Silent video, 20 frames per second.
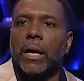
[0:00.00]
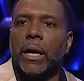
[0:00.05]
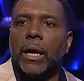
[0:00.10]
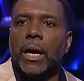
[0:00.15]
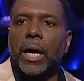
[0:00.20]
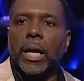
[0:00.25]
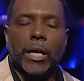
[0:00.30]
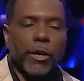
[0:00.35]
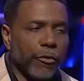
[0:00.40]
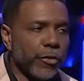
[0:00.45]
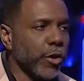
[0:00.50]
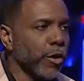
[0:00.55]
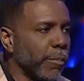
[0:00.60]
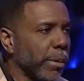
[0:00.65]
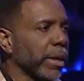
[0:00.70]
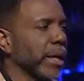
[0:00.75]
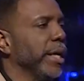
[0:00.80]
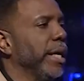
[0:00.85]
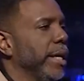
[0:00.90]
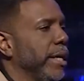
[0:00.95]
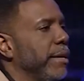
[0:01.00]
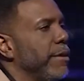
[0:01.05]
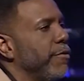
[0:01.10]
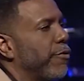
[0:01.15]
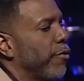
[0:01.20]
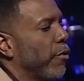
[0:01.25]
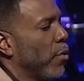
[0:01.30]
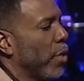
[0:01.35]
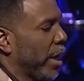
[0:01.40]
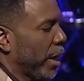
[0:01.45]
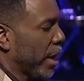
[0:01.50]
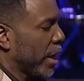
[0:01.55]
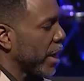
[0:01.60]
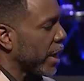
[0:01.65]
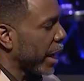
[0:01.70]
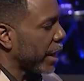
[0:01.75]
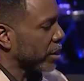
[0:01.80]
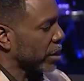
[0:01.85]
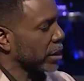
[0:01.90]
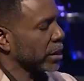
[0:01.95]
and if you believe what He
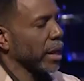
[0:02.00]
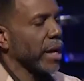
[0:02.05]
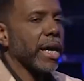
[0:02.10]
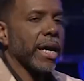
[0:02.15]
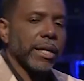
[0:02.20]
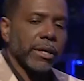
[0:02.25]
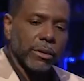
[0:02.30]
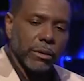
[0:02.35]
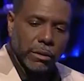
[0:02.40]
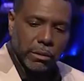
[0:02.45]
has said